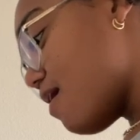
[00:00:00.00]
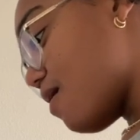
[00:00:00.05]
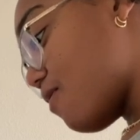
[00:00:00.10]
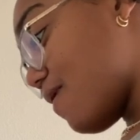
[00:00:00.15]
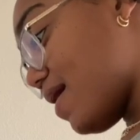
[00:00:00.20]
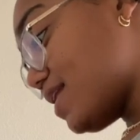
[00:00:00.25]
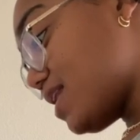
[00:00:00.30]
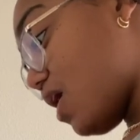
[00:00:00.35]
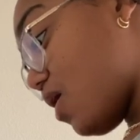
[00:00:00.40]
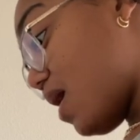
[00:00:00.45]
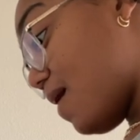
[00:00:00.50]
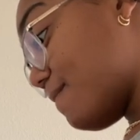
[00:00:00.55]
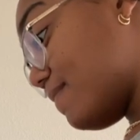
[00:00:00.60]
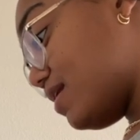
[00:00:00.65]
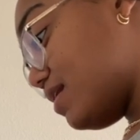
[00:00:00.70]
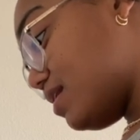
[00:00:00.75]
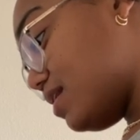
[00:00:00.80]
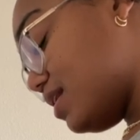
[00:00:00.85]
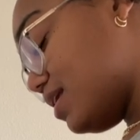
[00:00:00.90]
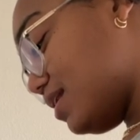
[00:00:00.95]
Right now, I'm
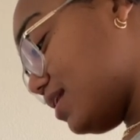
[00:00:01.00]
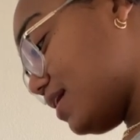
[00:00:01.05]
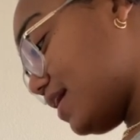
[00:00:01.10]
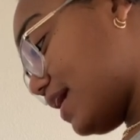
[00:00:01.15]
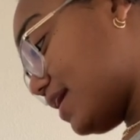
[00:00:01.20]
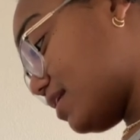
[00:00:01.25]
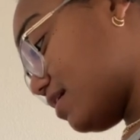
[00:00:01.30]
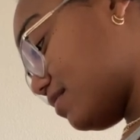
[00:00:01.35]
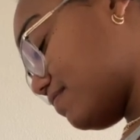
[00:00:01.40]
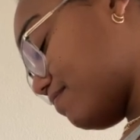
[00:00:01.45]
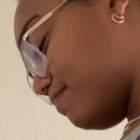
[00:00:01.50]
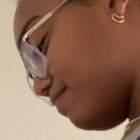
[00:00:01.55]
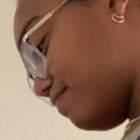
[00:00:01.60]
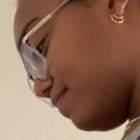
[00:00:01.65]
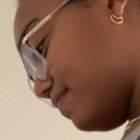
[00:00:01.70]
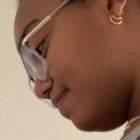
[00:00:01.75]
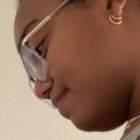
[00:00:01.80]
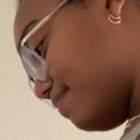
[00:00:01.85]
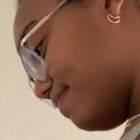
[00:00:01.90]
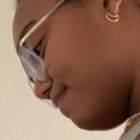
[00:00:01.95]
literally in a
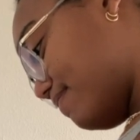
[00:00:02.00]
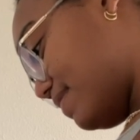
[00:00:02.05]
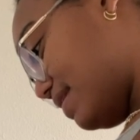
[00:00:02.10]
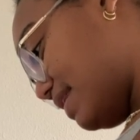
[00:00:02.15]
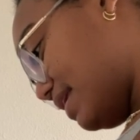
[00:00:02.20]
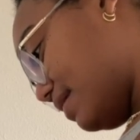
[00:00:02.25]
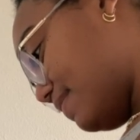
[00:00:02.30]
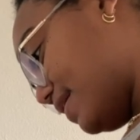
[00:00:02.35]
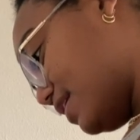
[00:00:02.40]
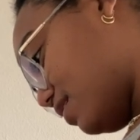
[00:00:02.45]
little bit